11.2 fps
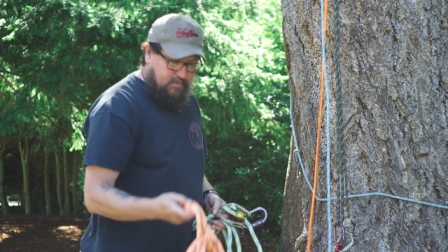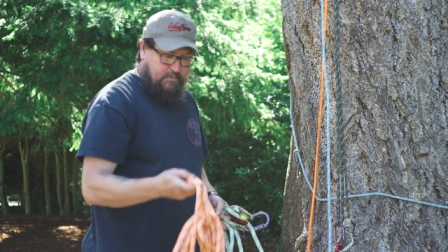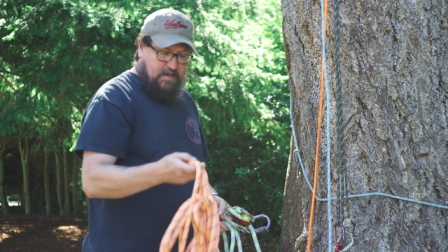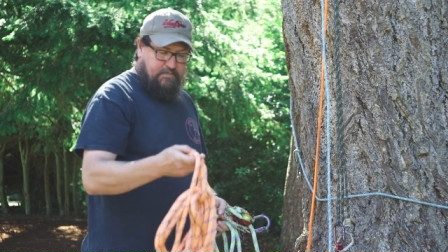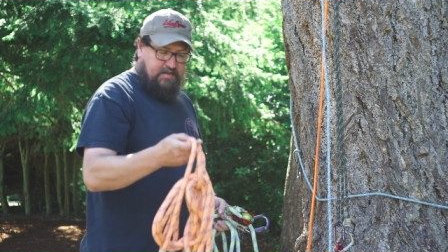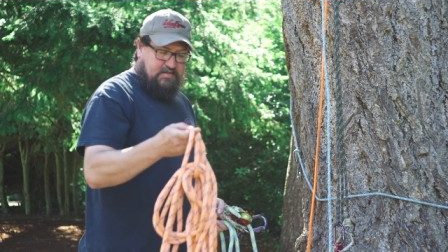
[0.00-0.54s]

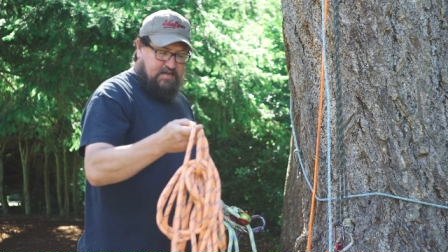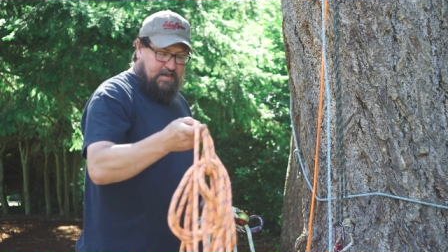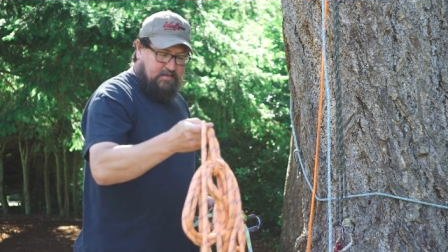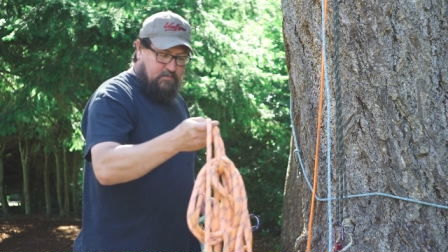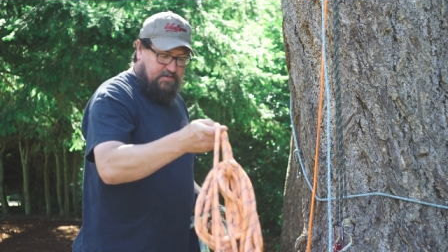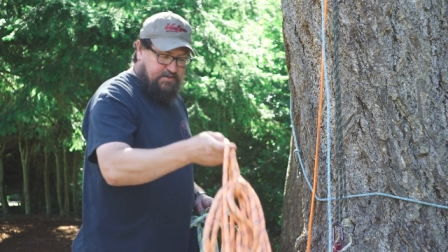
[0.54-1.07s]
might be
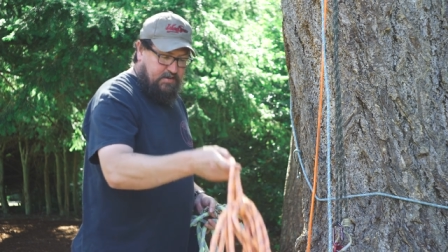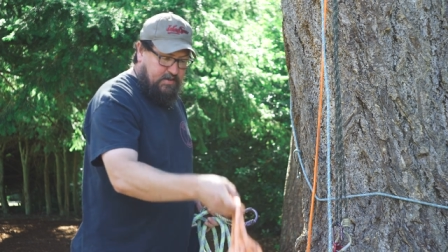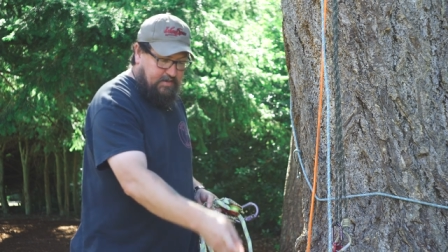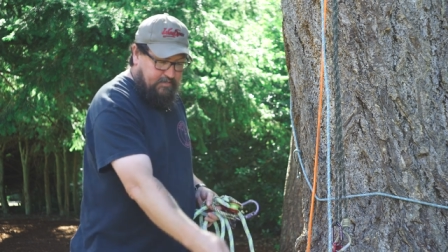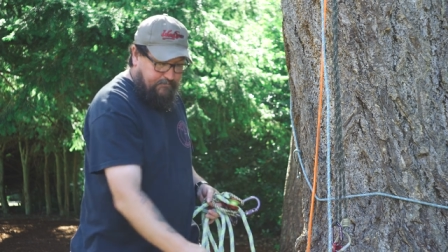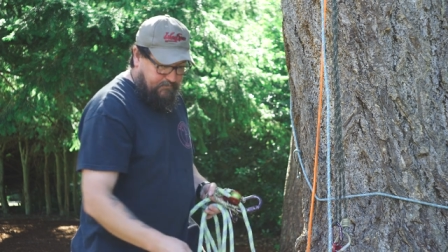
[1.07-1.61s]
exactly what you
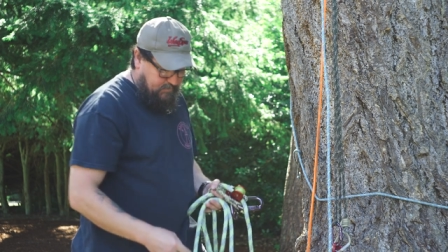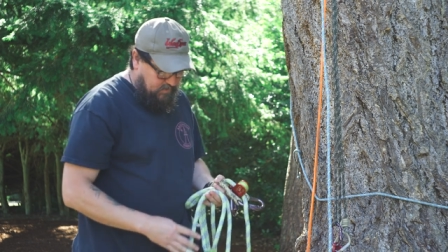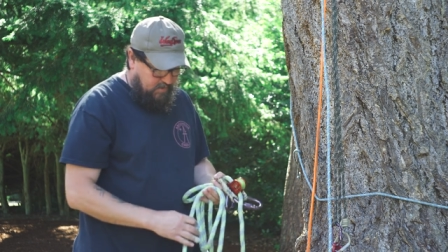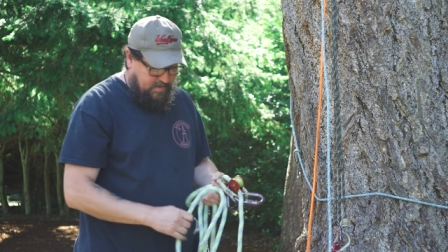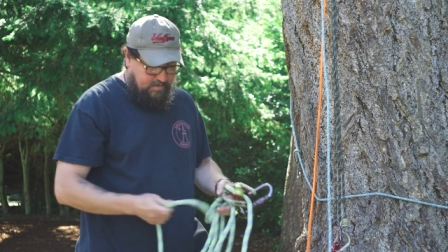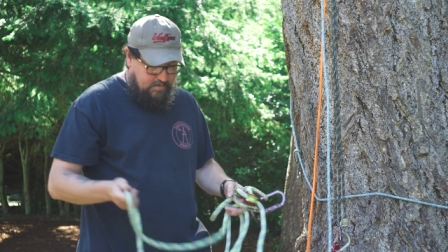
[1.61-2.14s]
need,
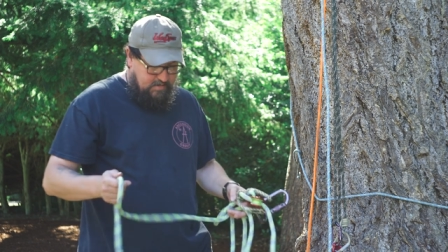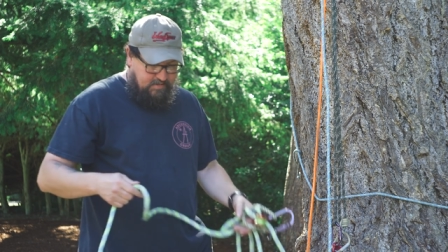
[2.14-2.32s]
right?